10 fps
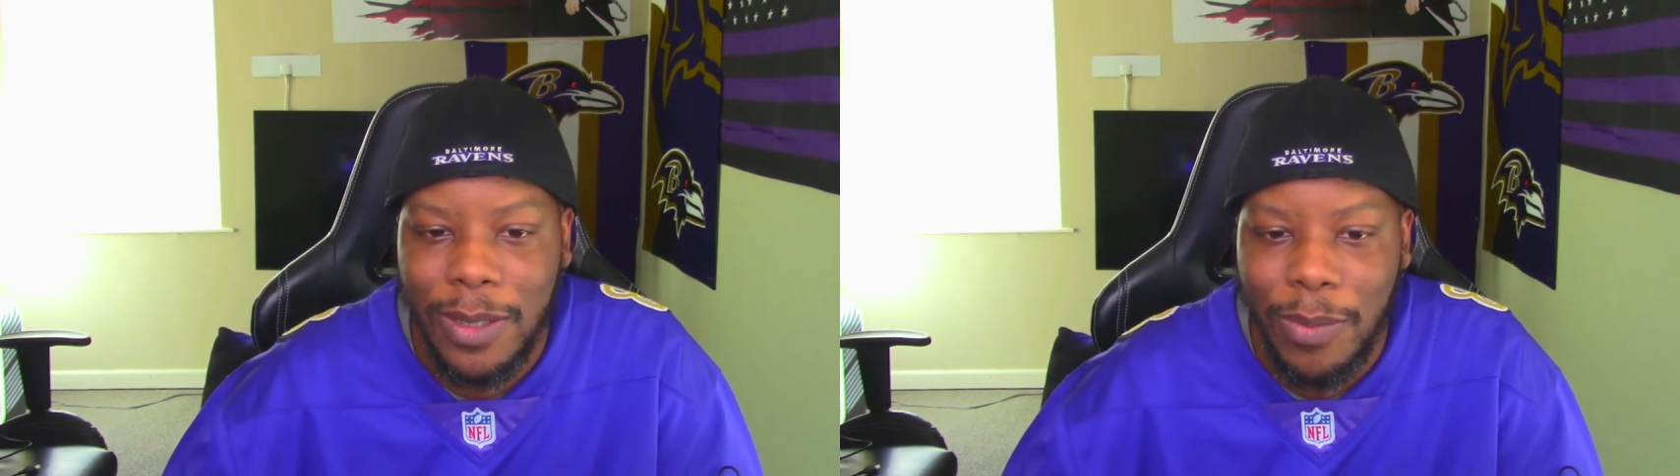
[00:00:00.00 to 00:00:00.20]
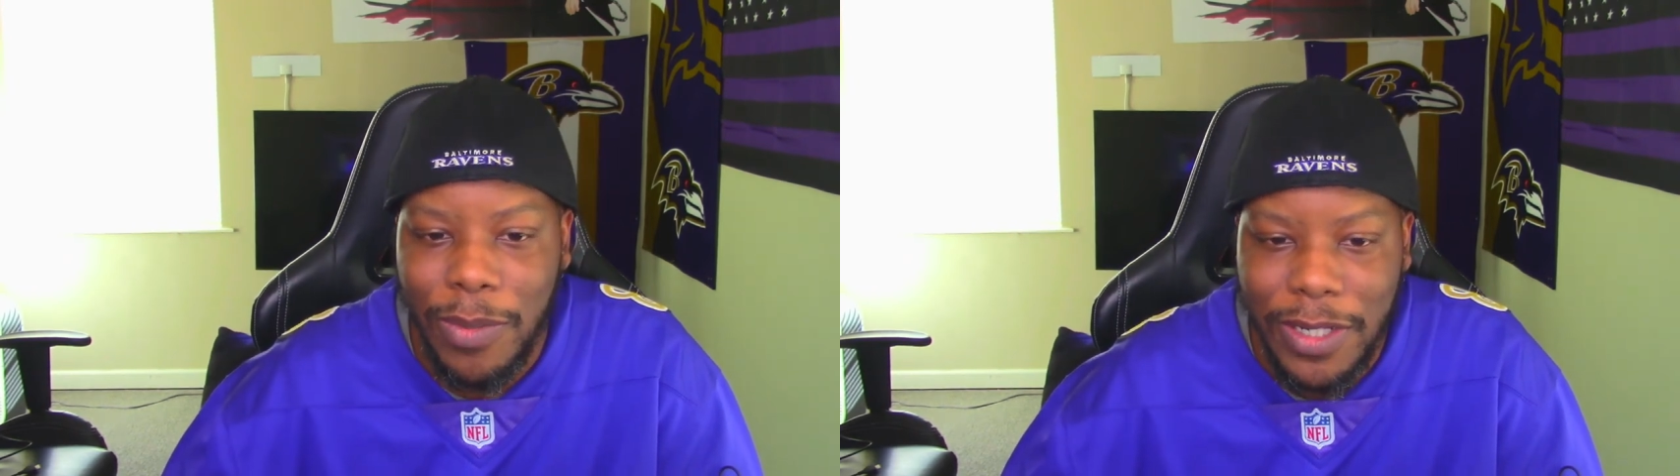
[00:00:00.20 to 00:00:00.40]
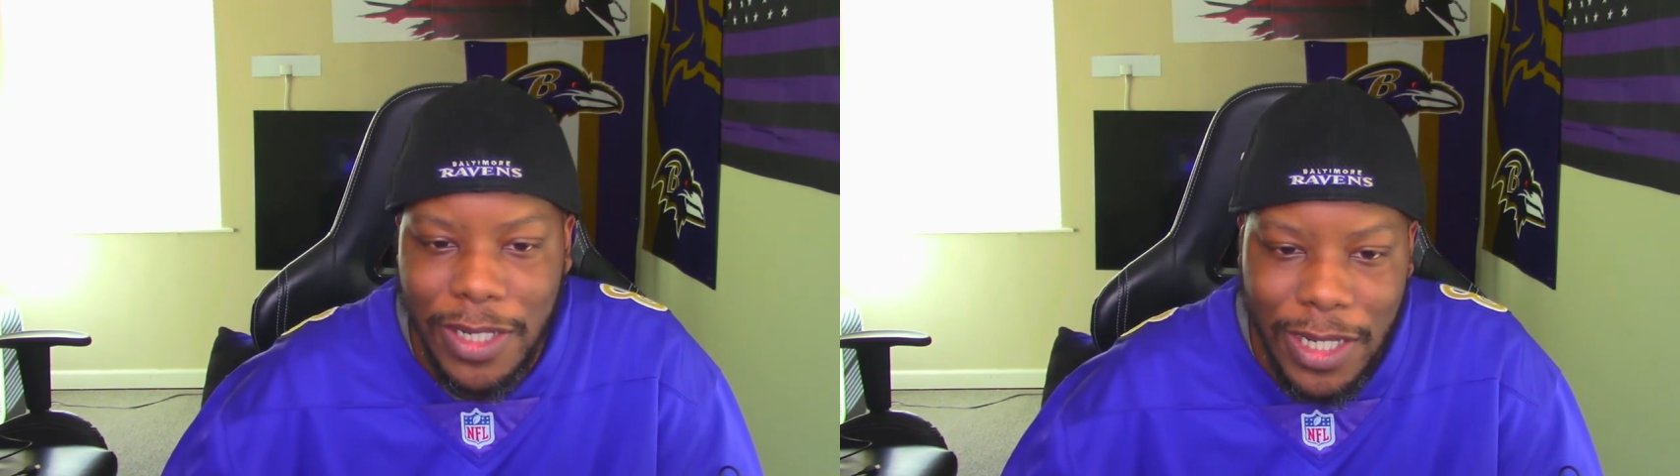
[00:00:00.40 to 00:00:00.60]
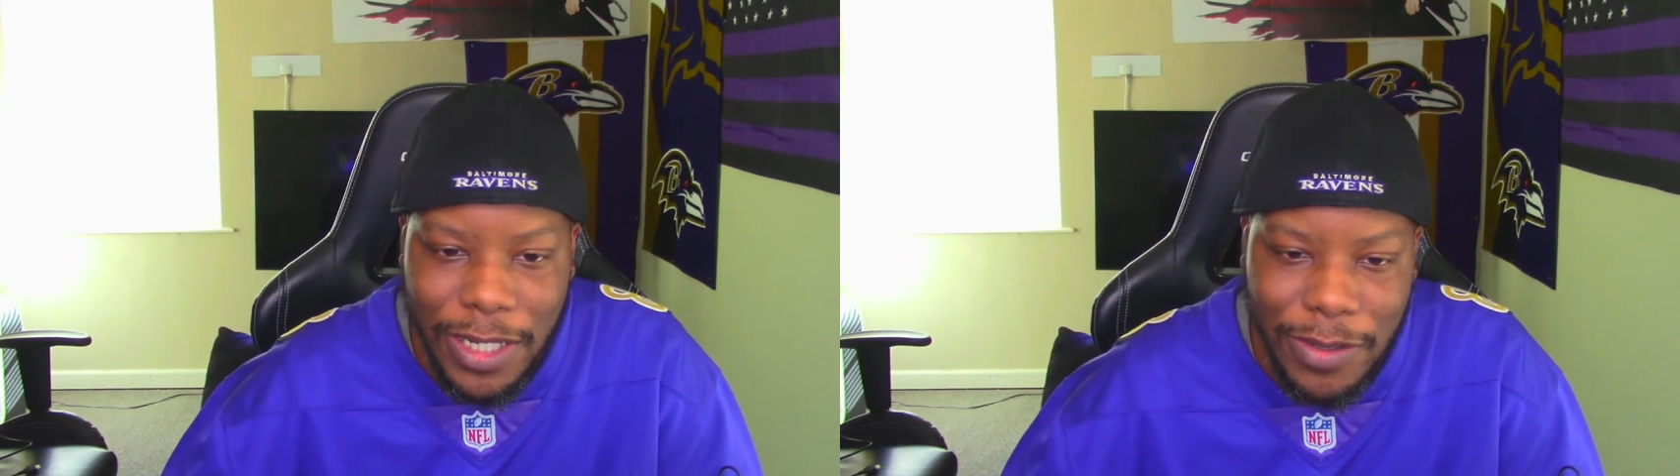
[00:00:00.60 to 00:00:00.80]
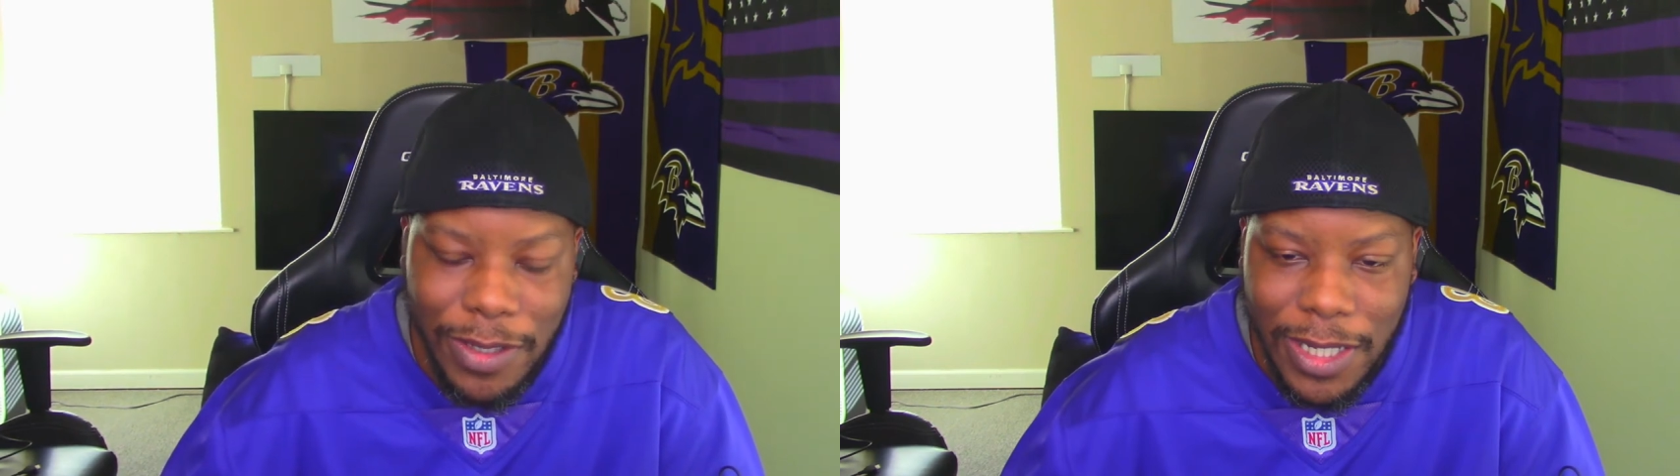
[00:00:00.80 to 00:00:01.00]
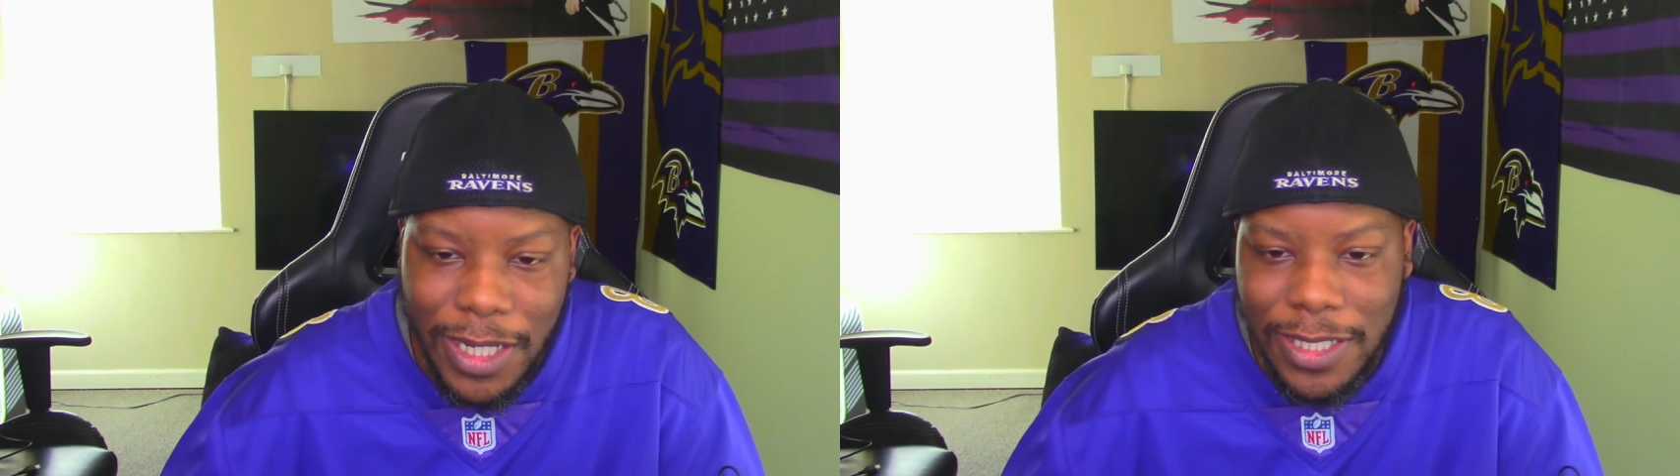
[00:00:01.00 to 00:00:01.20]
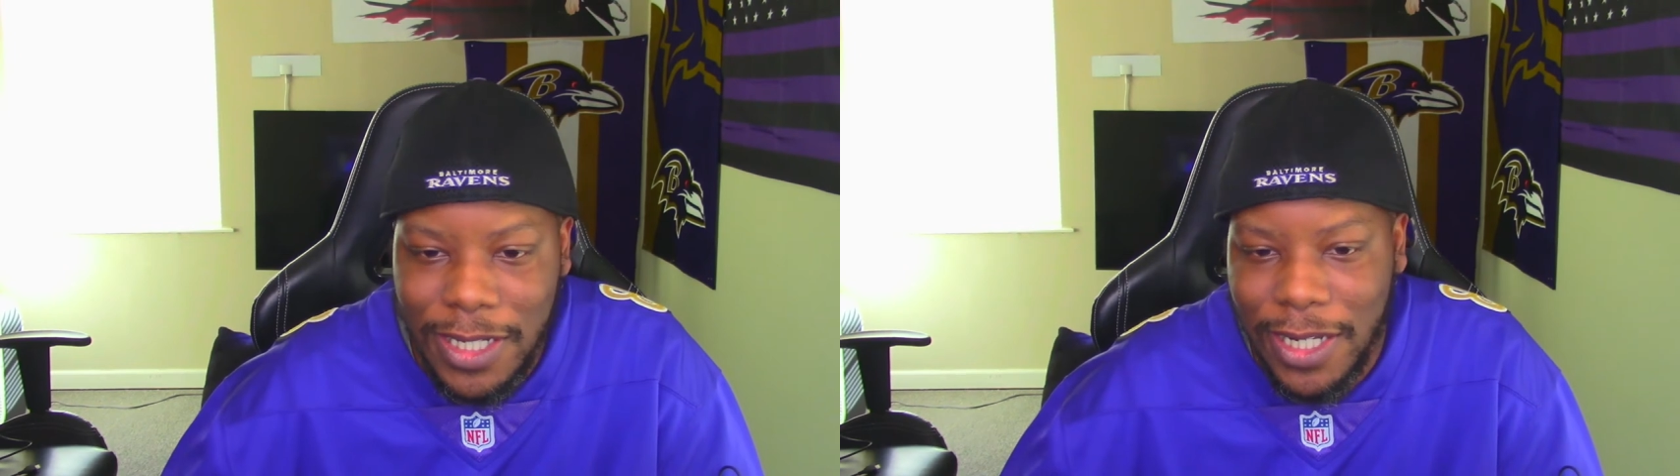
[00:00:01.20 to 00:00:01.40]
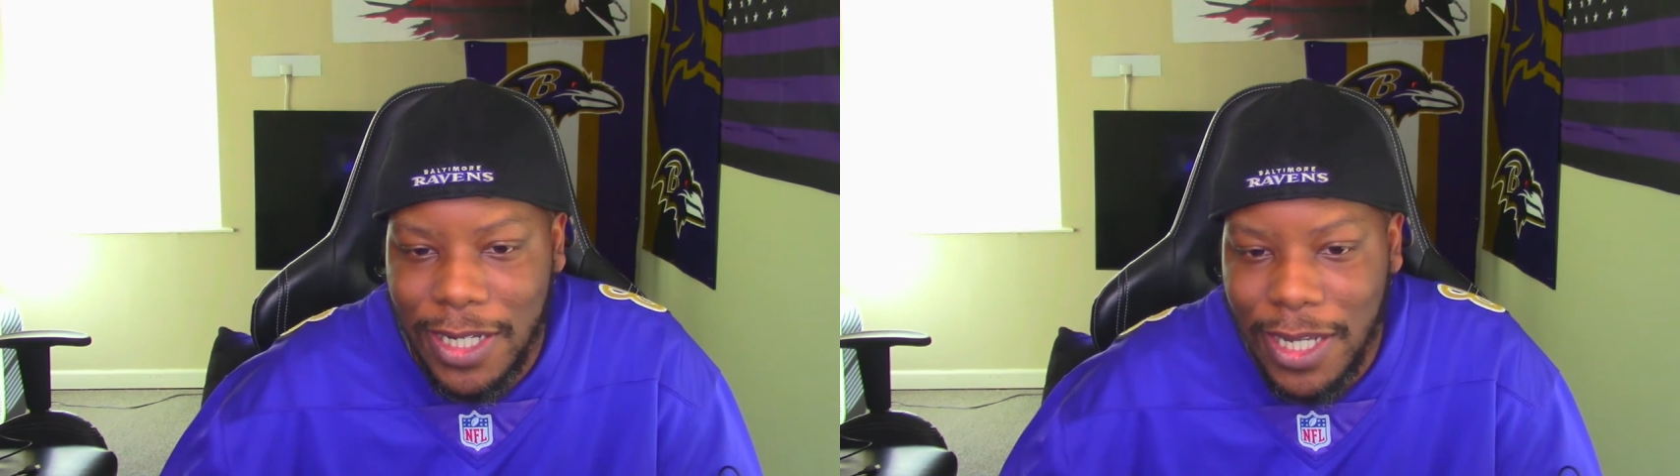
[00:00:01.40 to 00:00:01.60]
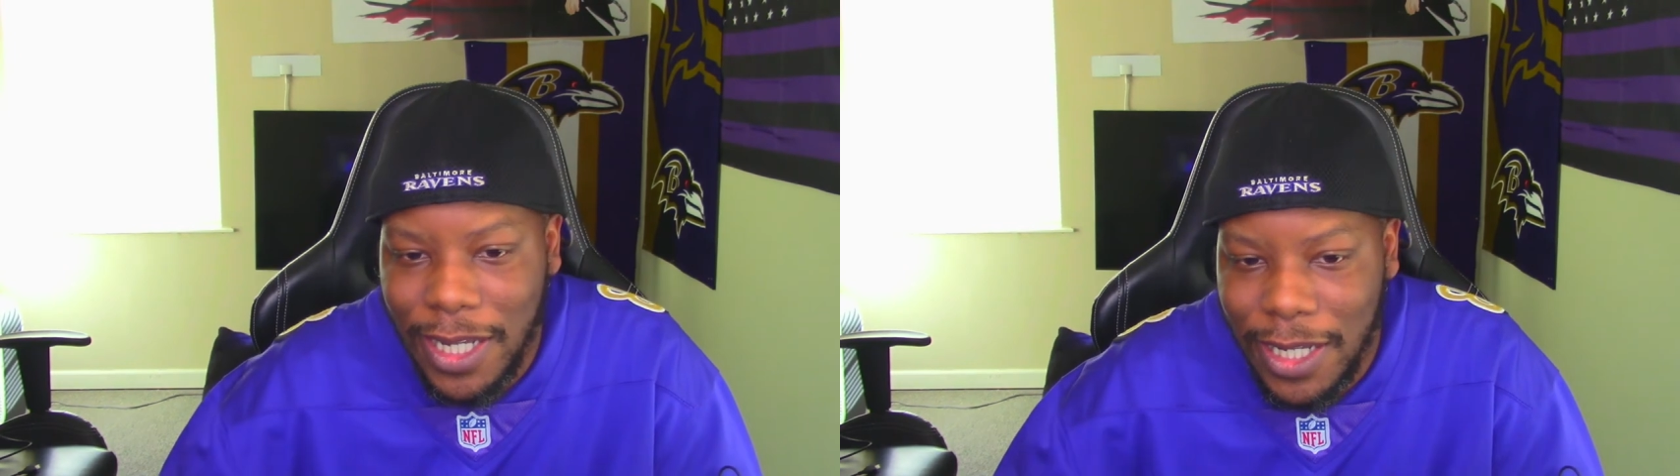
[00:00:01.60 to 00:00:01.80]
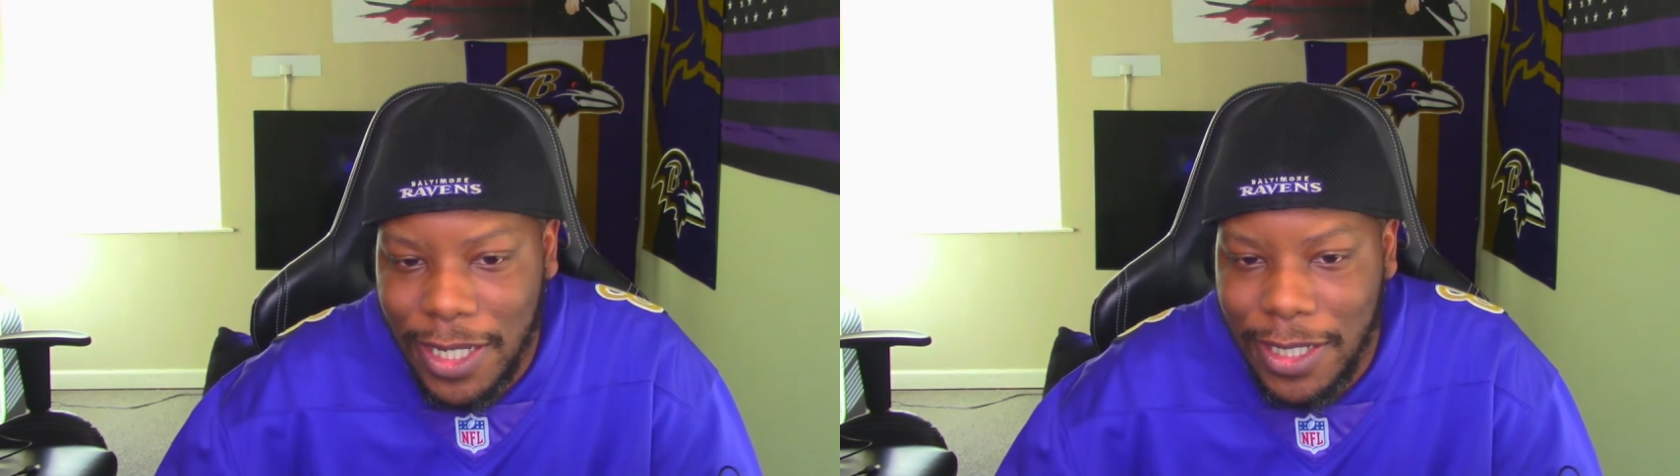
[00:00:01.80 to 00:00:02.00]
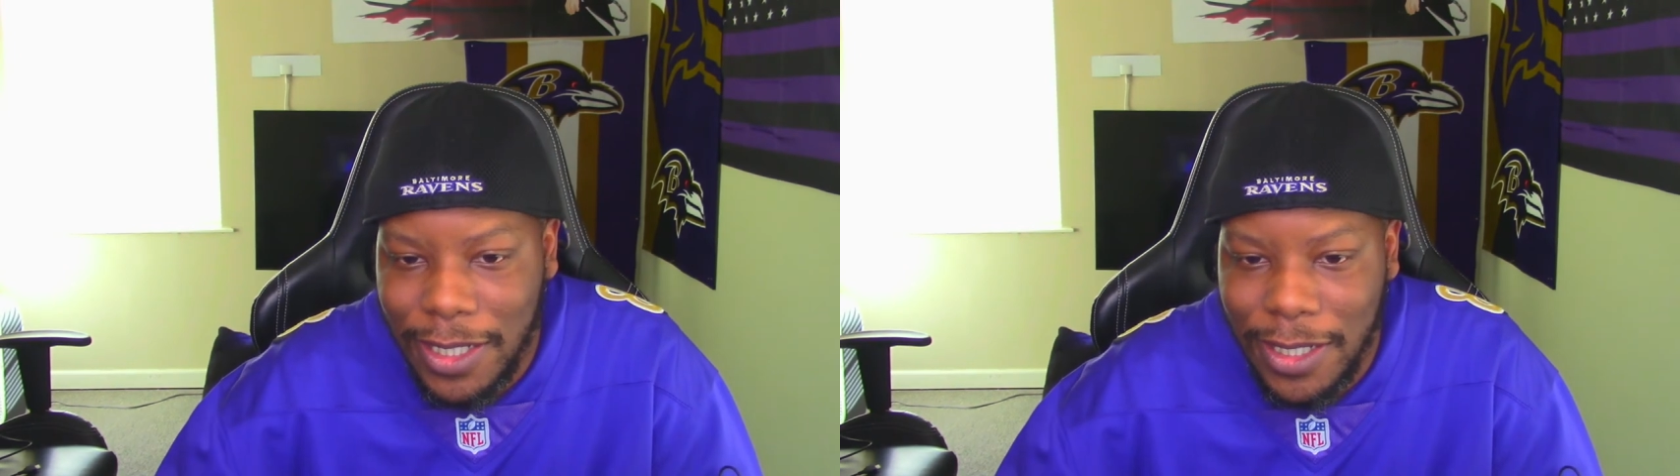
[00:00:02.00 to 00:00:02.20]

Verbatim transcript: But then you look at JK,